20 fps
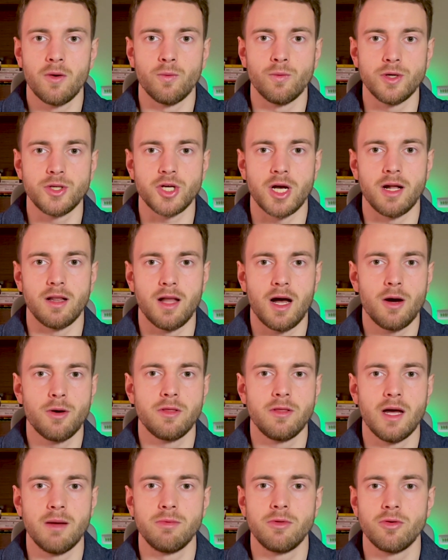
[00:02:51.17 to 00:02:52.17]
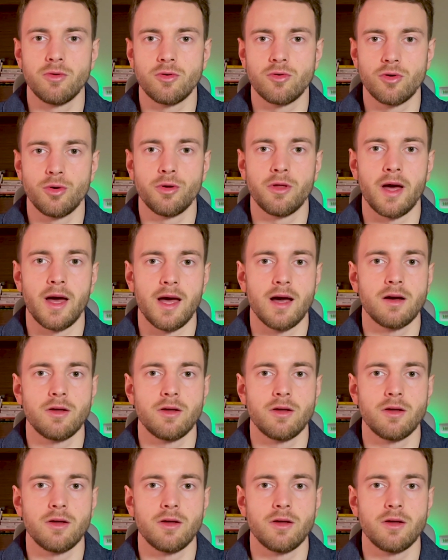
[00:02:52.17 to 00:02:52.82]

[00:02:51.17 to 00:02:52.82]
which allowed them to growth hack